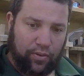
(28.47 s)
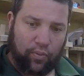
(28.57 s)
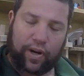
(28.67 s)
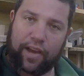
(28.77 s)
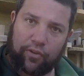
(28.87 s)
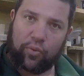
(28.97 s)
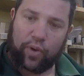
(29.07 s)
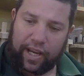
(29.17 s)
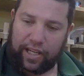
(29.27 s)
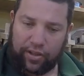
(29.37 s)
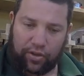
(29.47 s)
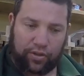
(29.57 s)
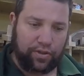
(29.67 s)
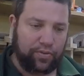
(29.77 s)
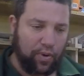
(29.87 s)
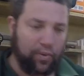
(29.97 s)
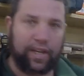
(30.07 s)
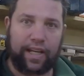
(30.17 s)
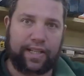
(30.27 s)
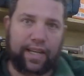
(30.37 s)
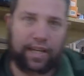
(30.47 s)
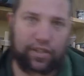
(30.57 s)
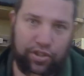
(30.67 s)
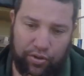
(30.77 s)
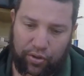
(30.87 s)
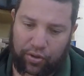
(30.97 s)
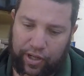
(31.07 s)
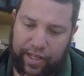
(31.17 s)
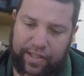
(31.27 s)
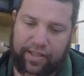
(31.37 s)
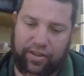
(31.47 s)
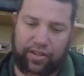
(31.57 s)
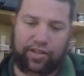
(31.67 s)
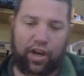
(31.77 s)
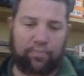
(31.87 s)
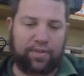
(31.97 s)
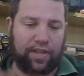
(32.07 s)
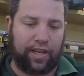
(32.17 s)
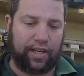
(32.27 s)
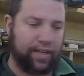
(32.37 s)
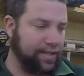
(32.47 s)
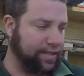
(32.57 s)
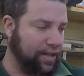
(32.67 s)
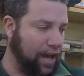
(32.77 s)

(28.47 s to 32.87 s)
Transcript: Whatever we use, what we need to ensure is that the tops of these